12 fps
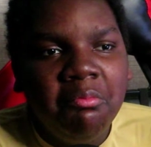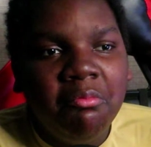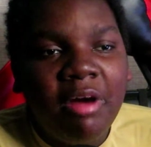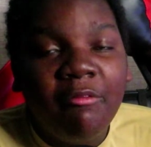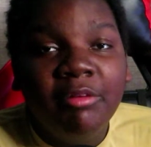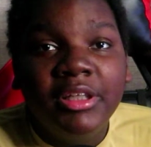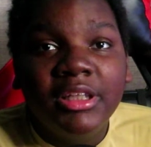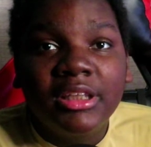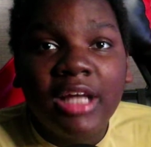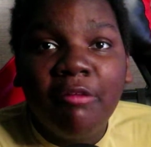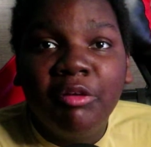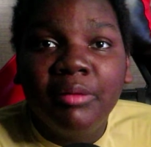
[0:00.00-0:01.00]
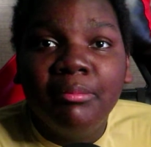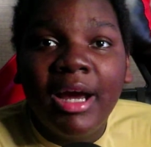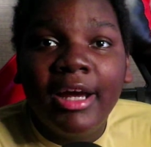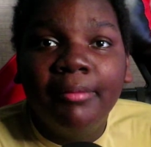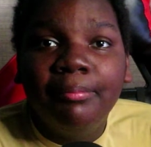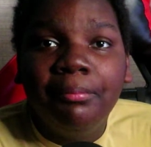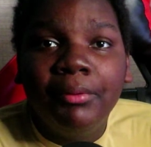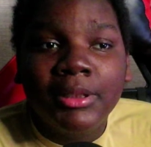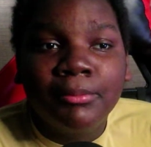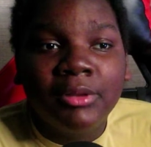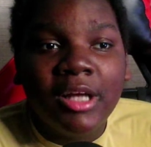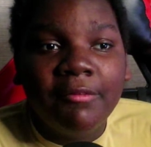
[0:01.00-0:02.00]
I went in this I went in my
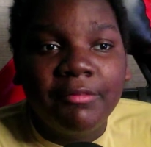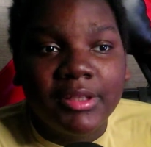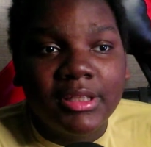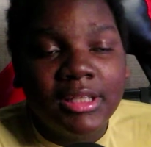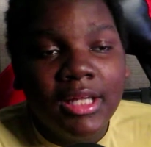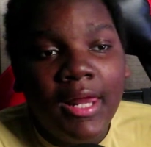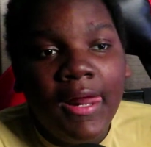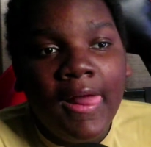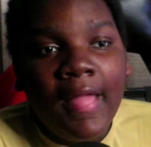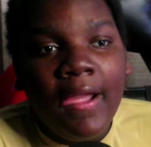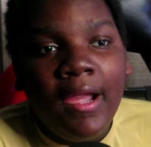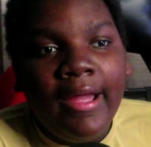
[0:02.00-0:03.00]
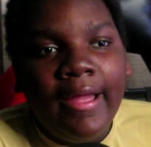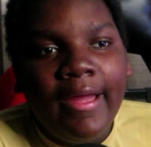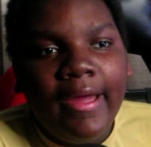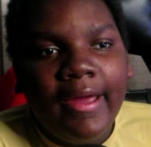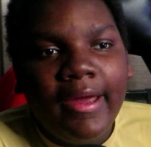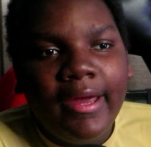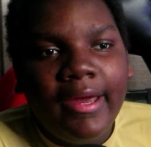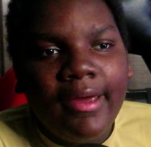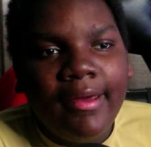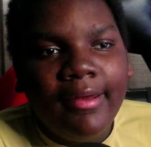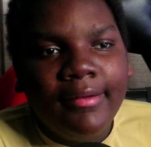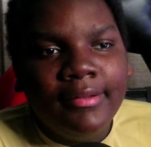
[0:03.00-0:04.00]
principal's office,
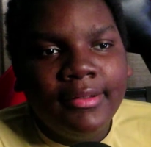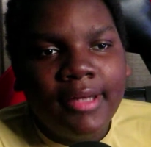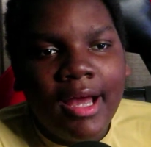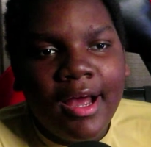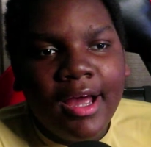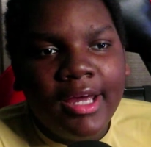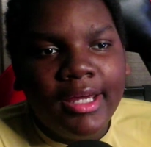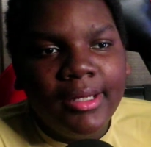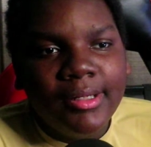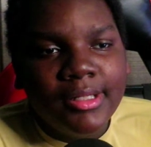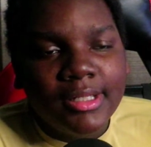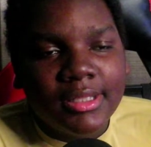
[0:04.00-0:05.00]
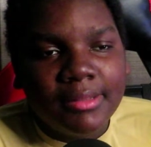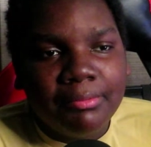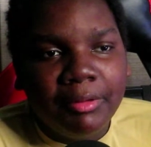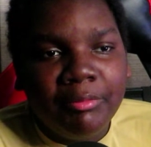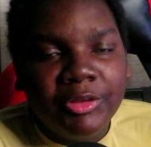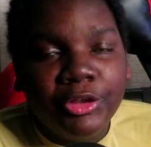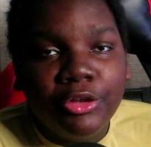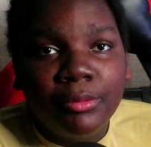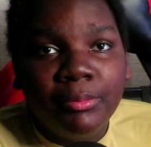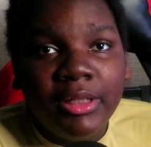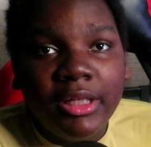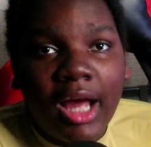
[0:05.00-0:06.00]
and I just pretty much told
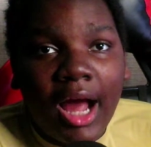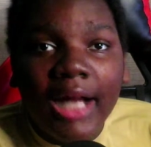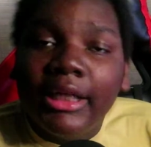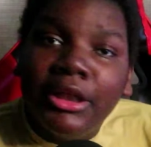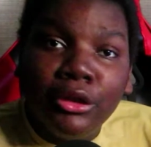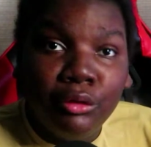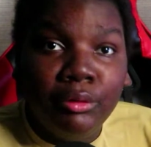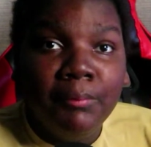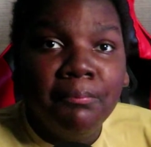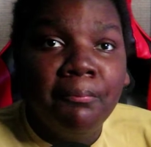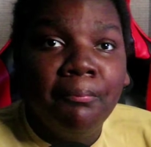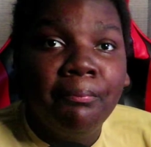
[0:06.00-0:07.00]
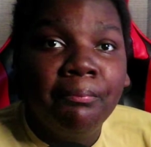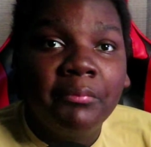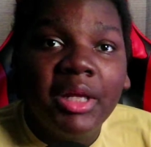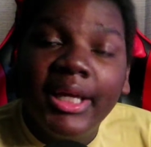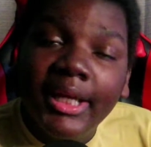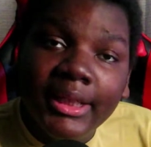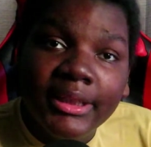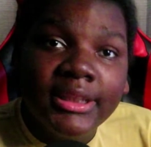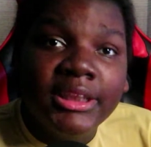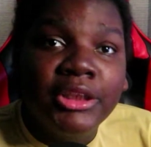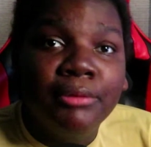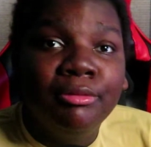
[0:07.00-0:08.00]
him I didn't do it.
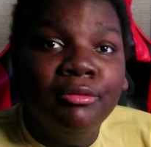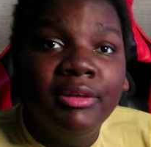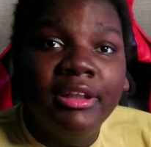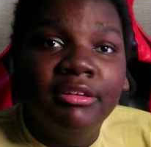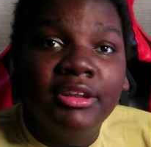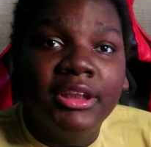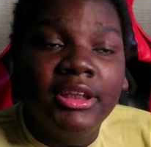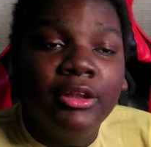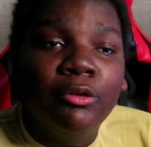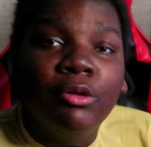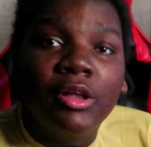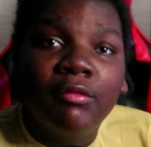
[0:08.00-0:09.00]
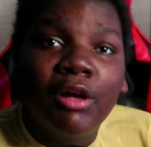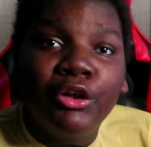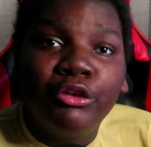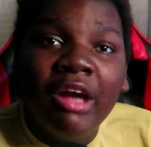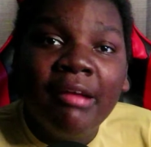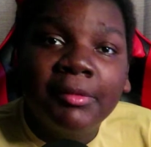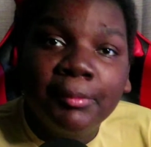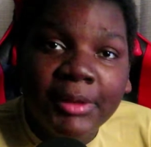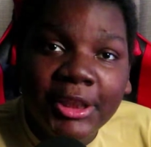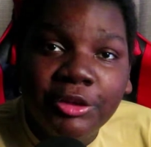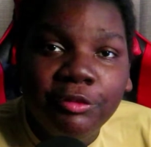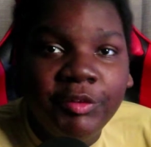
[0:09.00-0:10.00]
Innocent till proven guilty in the court of law. Do you have
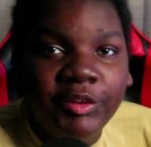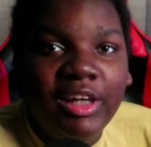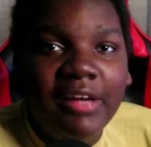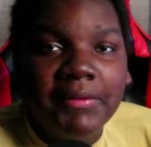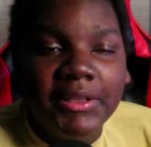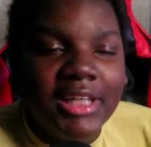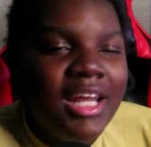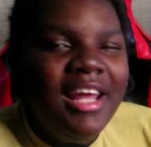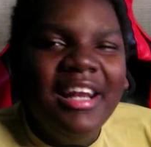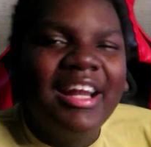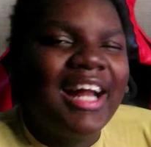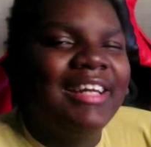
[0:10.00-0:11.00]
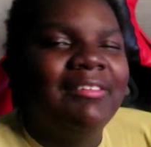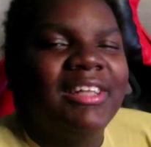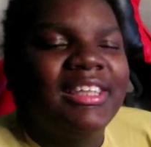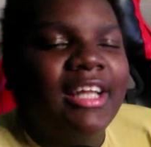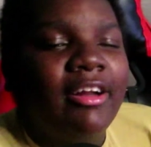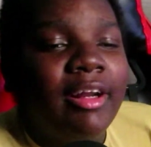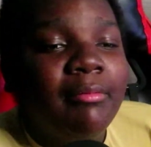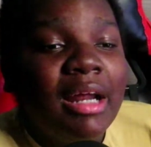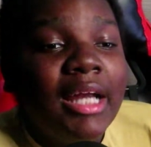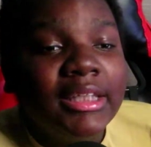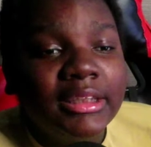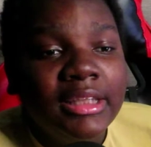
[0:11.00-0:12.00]
substantial video evidence? No, I didn't really say that, but
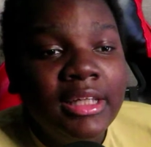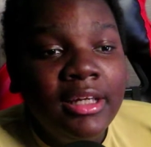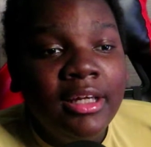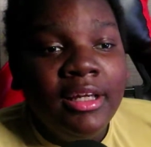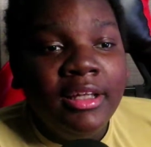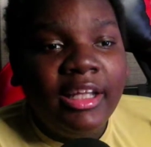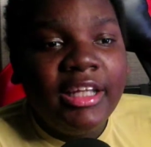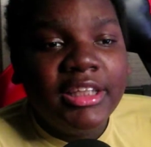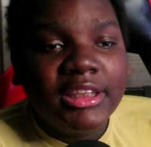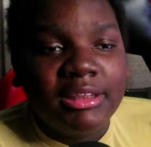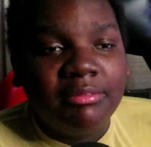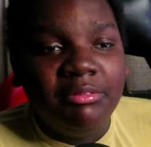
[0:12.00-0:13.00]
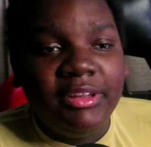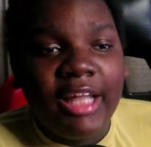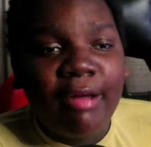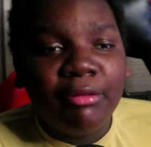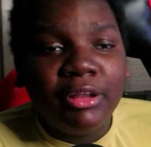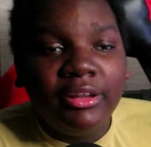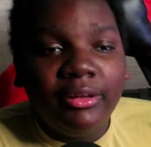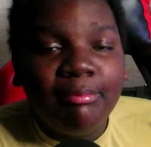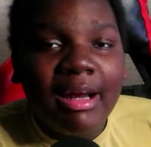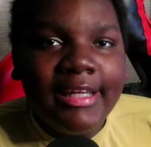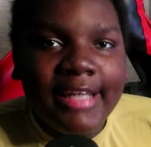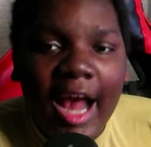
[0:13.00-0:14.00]
I just they just they were
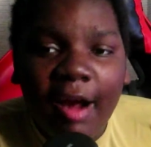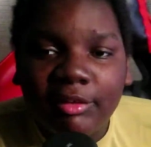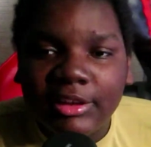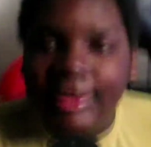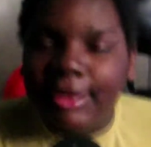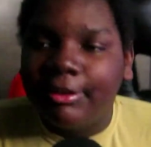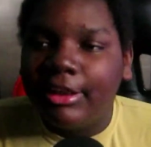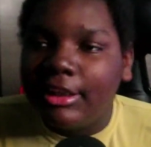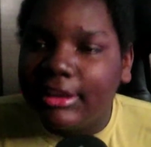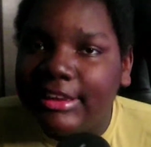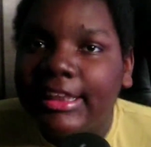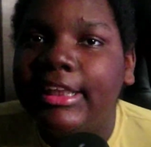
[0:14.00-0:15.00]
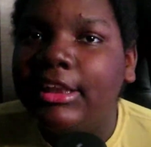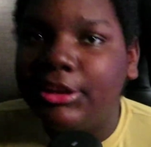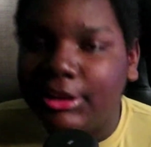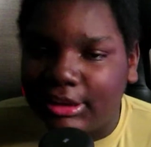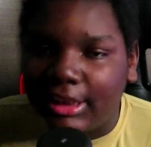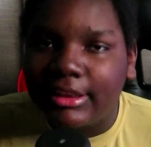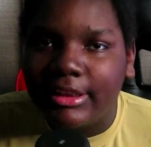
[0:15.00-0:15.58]
my dad was sitting sitting just like